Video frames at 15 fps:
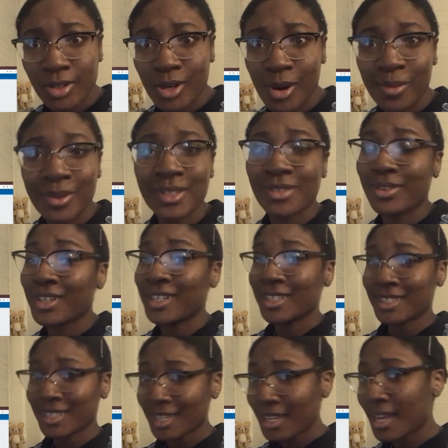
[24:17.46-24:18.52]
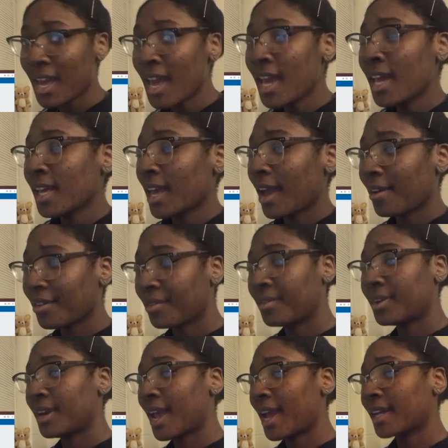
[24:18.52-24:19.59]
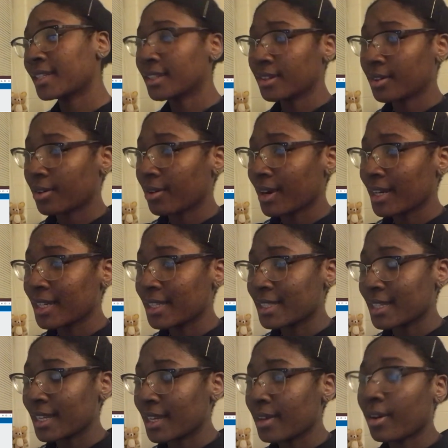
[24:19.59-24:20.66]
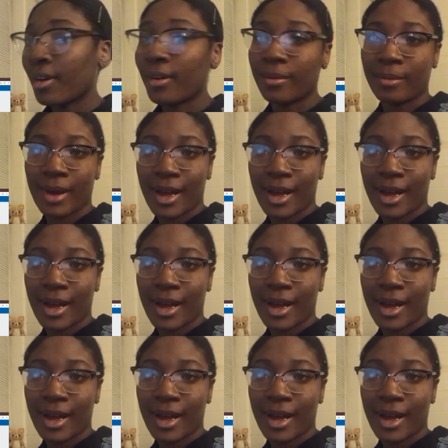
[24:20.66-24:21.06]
dramas where you see everyone acting crazy. Oh,